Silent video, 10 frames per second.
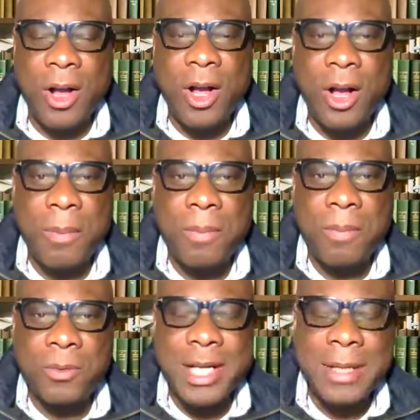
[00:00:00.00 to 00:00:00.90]
all
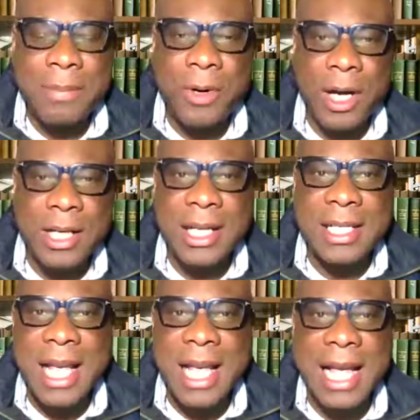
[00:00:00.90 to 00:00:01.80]
trading
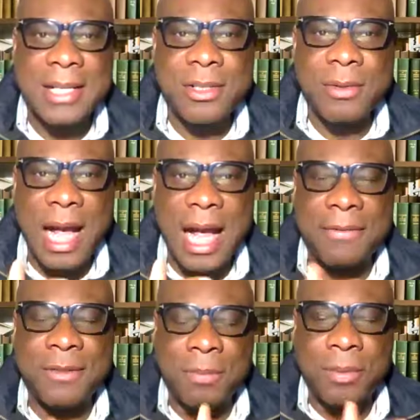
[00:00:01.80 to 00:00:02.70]
partners have to
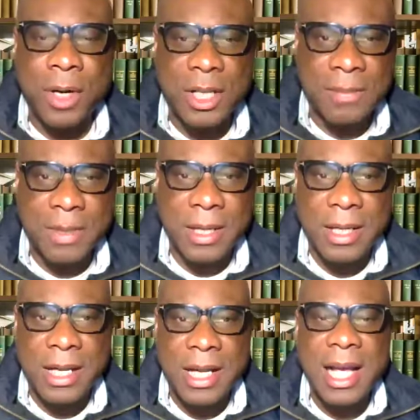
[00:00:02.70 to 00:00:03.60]

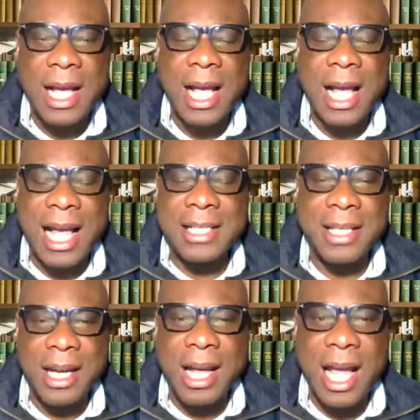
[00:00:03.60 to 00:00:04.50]
prosper
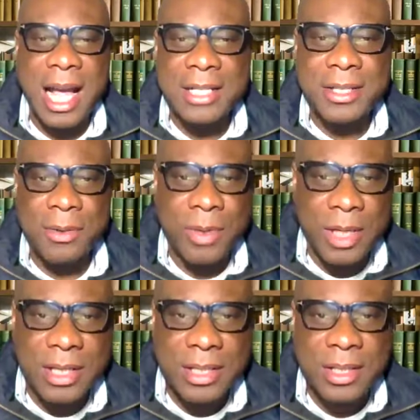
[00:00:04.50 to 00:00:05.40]
as a
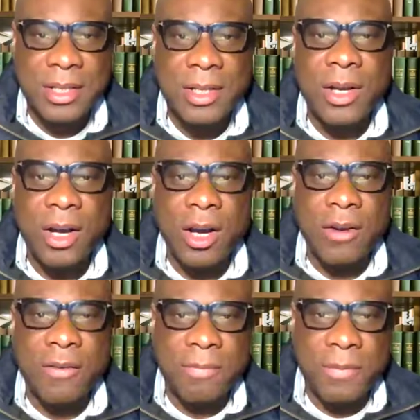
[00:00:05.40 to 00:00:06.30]
consequence
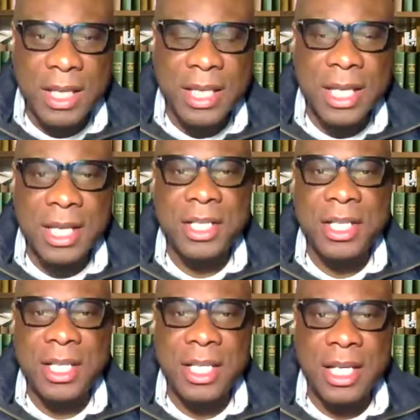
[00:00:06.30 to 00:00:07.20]
of
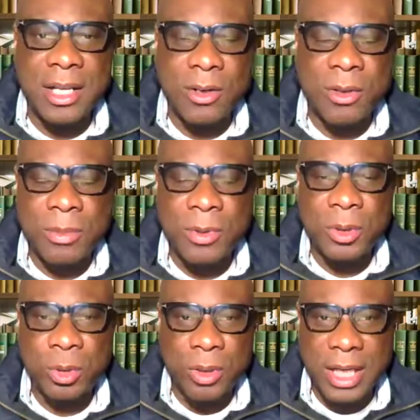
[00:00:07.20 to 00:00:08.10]
engaging in
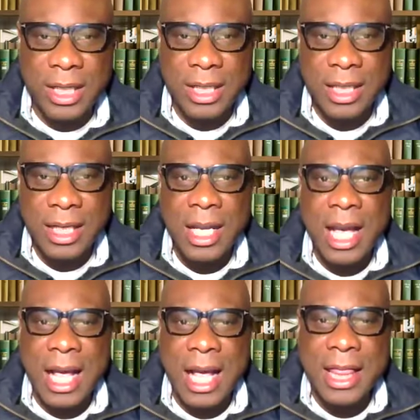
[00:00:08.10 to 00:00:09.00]
global trade.
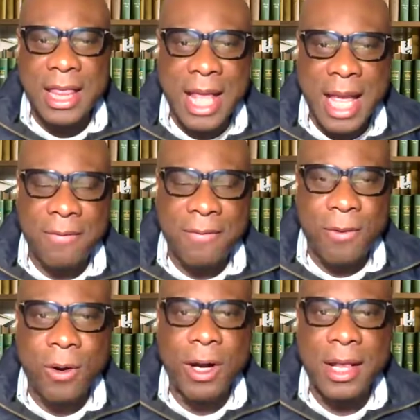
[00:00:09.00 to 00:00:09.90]
And
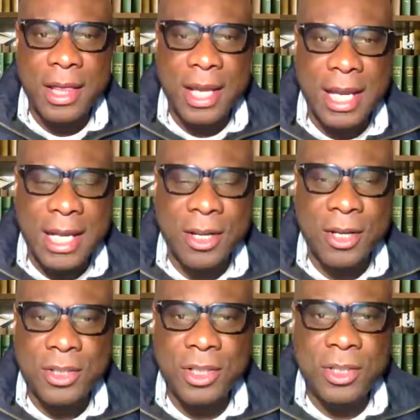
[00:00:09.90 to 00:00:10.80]
therefore, they can
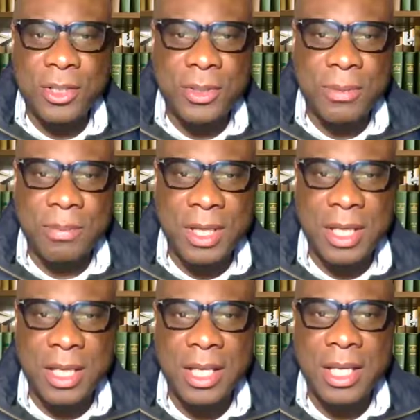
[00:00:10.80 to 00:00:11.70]
continue to
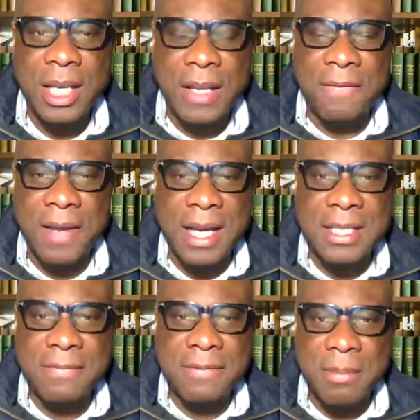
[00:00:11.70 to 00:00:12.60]
be
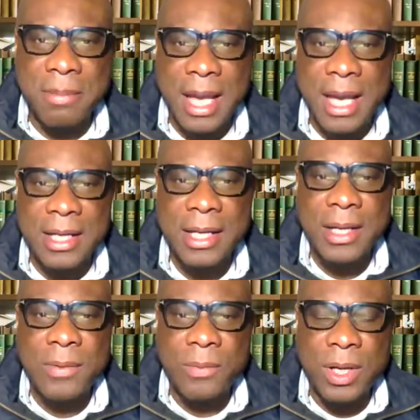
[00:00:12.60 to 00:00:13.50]
effective demand
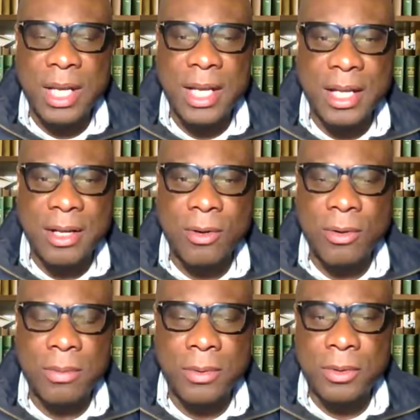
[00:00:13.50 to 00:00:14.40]
within the
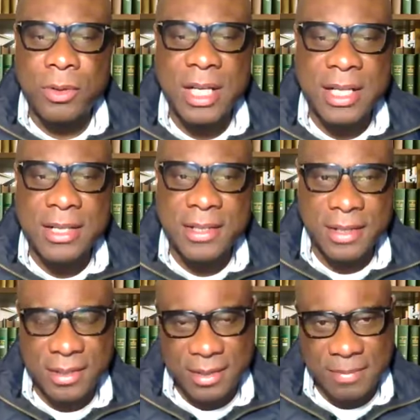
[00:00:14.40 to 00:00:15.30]
global trading
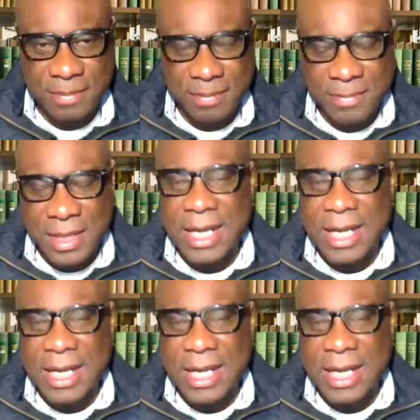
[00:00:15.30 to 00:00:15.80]
system.